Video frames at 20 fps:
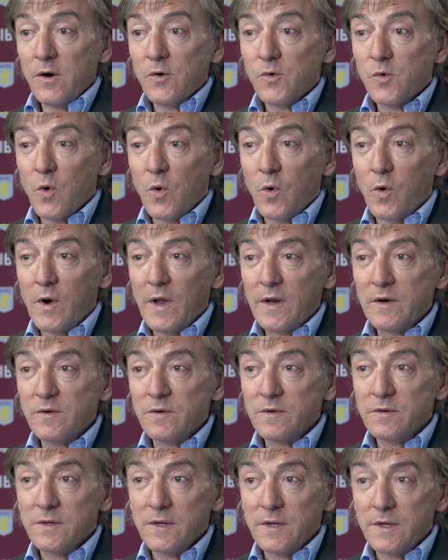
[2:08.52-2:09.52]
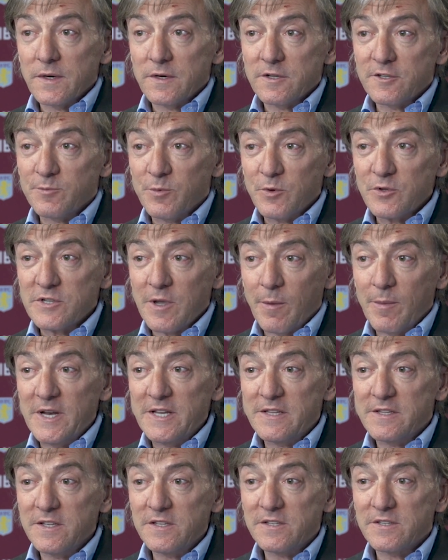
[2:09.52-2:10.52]
Role and uh,
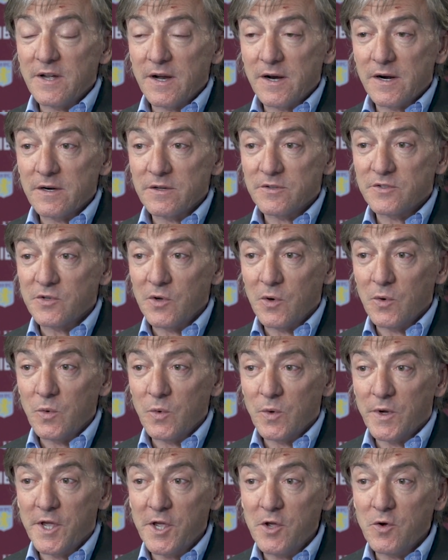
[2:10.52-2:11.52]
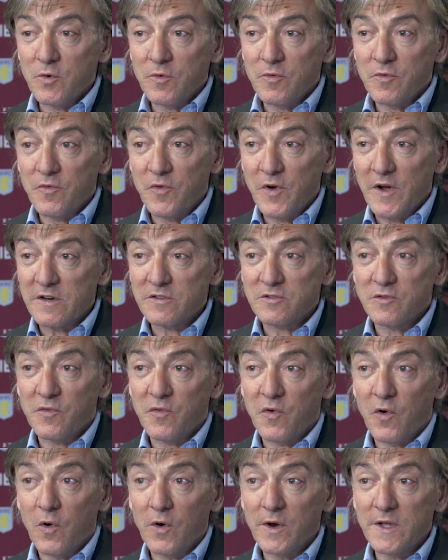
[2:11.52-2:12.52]
responsibilities are so huge. First
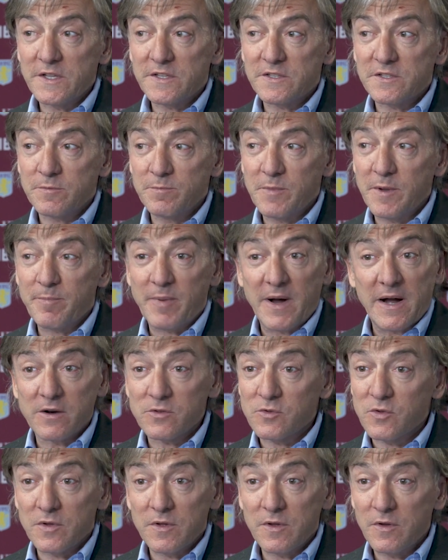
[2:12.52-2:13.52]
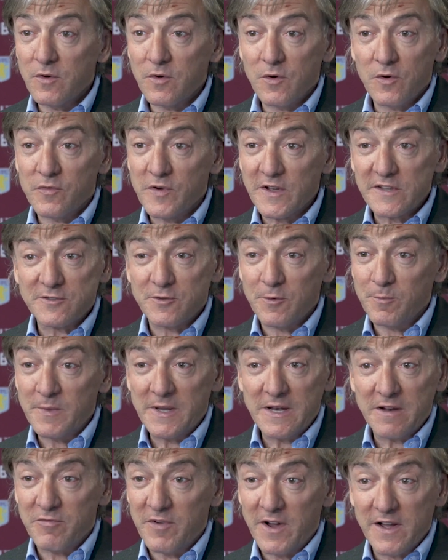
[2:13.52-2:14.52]
of all is be part of Aston
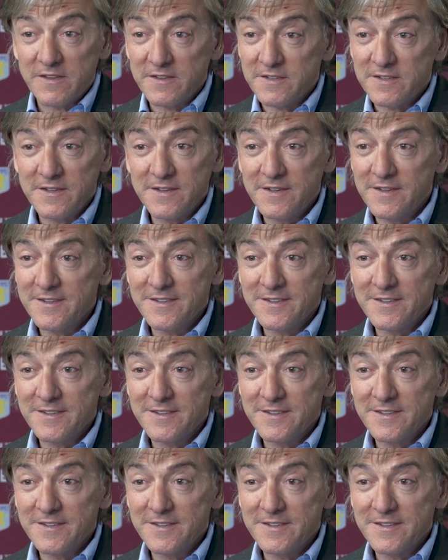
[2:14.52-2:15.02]
Villa fans,